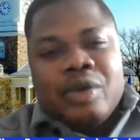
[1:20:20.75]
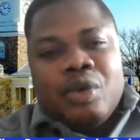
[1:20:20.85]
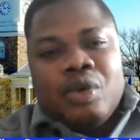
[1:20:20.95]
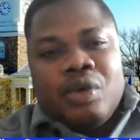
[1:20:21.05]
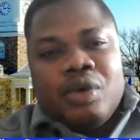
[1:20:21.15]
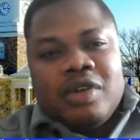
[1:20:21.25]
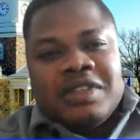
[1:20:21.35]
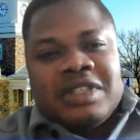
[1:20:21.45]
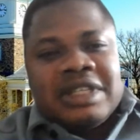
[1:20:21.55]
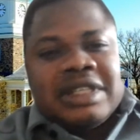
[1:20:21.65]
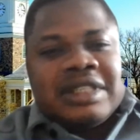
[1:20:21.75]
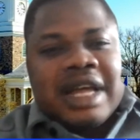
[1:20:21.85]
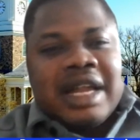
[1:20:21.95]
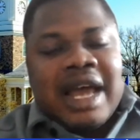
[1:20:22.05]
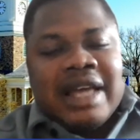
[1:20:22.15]
one of the
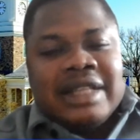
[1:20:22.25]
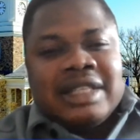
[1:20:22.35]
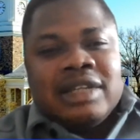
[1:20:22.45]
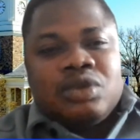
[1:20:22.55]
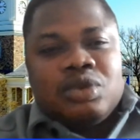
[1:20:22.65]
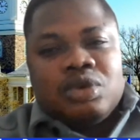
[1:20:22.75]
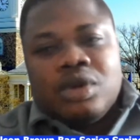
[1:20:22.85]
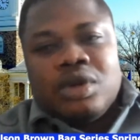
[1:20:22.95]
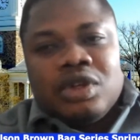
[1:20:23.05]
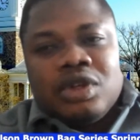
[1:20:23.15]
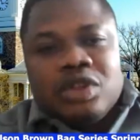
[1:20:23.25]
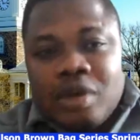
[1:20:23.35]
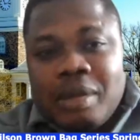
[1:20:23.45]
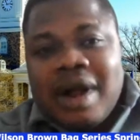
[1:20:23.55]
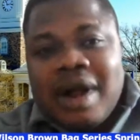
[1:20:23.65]
things that I intend to
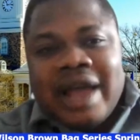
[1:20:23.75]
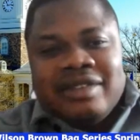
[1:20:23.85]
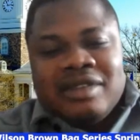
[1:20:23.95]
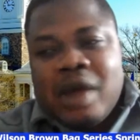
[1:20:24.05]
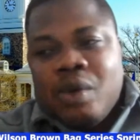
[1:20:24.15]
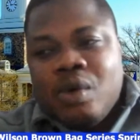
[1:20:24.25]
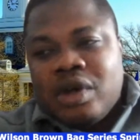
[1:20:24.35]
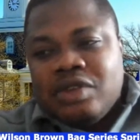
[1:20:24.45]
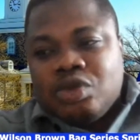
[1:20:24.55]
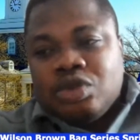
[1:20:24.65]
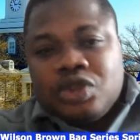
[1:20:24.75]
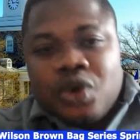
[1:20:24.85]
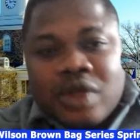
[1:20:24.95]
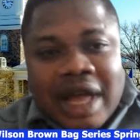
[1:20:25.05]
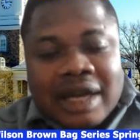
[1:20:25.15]
summarize in my work is to
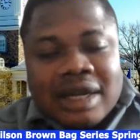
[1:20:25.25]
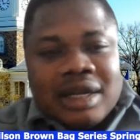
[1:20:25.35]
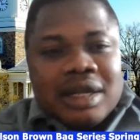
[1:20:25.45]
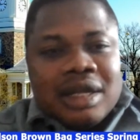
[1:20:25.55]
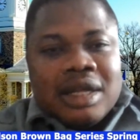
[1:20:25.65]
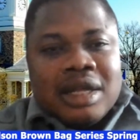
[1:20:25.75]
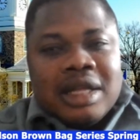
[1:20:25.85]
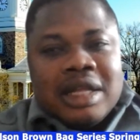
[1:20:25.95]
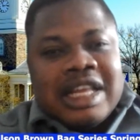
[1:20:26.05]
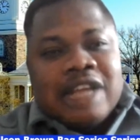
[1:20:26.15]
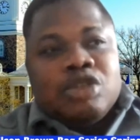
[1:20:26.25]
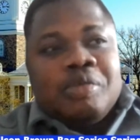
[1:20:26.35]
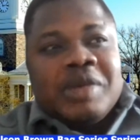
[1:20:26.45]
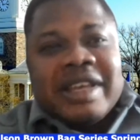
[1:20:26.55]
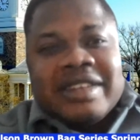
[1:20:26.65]
show that there
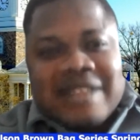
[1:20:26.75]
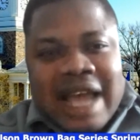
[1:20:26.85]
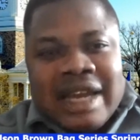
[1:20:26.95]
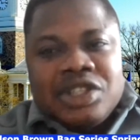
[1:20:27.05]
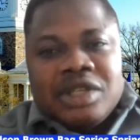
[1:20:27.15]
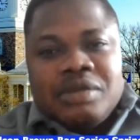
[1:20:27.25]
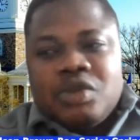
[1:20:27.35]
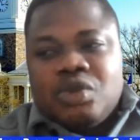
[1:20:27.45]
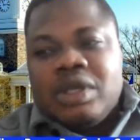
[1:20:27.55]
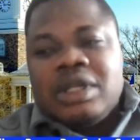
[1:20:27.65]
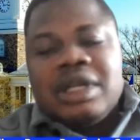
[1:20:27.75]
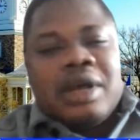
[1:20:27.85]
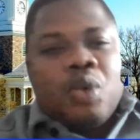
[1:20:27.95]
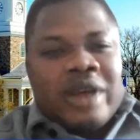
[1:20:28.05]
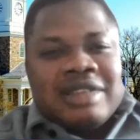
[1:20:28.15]
should be a synergy between
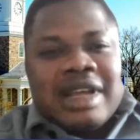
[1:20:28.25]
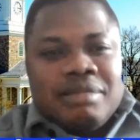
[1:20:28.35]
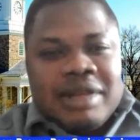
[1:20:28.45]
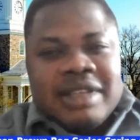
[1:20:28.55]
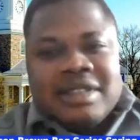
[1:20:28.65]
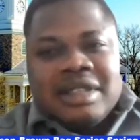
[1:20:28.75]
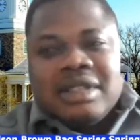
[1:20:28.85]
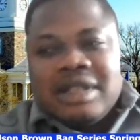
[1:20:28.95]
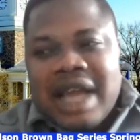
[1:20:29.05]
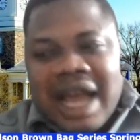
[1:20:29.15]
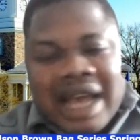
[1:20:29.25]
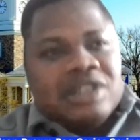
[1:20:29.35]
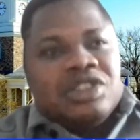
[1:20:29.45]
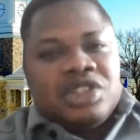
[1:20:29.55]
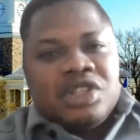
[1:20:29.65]
Western medicine
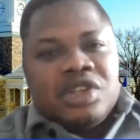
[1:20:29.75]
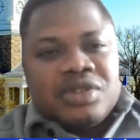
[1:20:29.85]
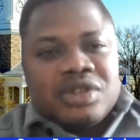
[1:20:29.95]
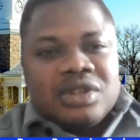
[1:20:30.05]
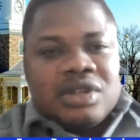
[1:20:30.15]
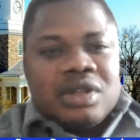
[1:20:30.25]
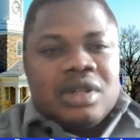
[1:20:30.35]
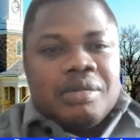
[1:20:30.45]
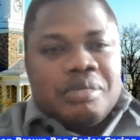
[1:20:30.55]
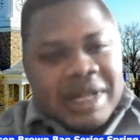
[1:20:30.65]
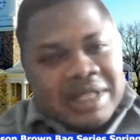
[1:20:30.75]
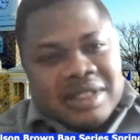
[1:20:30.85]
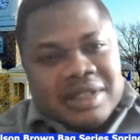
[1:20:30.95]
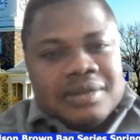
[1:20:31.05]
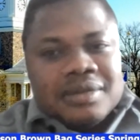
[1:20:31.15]
and indigenous
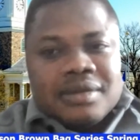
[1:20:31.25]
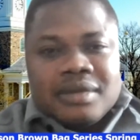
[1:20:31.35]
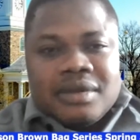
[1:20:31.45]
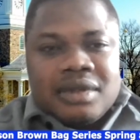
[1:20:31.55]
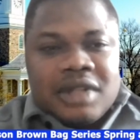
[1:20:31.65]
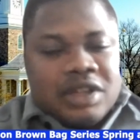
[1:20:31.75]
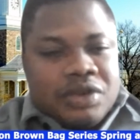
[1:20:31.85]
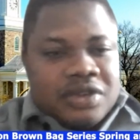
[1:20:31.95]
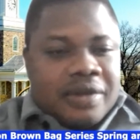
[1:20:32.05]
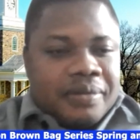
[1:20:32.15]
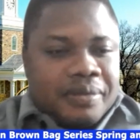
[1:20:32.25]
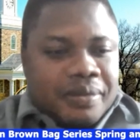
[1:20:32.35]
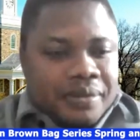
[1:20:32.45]
medicine. Thank you, sir.